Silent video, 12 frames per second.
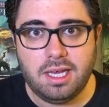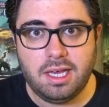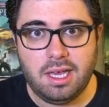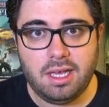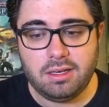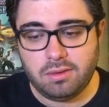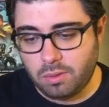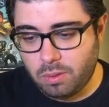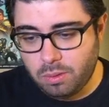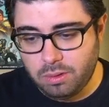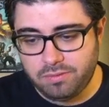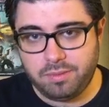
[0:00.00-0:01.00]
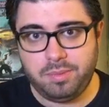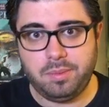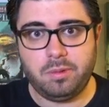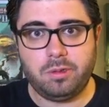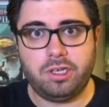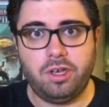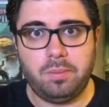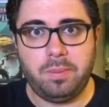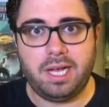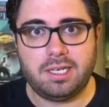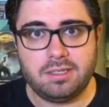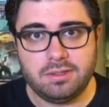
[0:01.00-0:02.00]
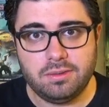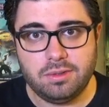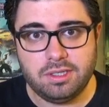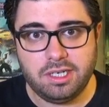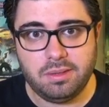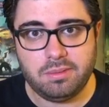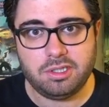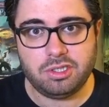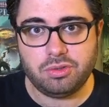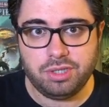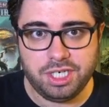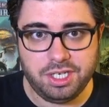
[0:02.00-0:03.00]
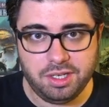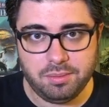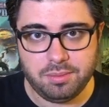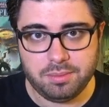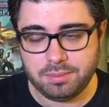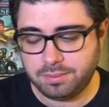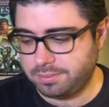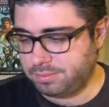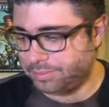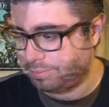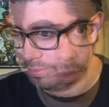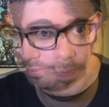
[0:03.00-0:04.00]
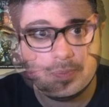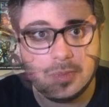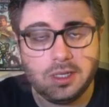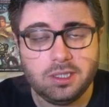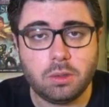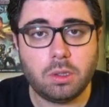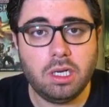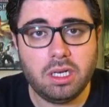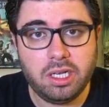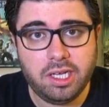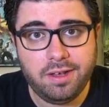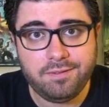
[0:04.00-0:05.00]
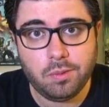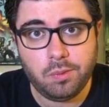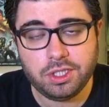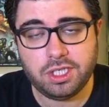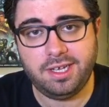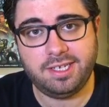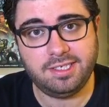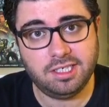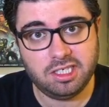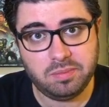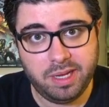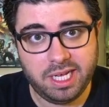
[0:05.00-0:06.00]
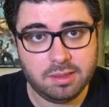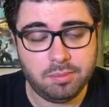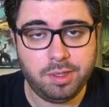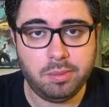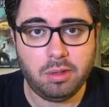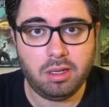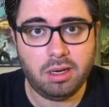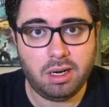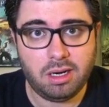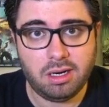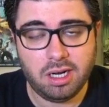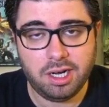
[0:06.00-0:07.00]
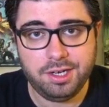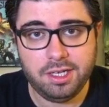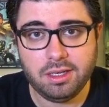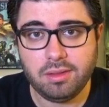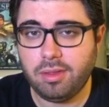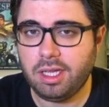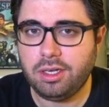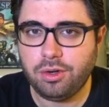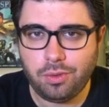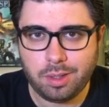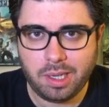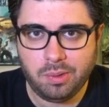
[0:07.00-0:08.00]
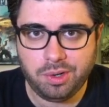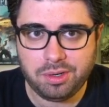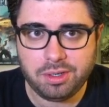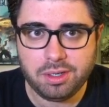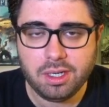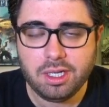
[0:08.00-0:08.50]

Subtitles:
And all of the people come back to the tables to greet him. So clearly, if the witch has just passed and people are hiding, they know about her.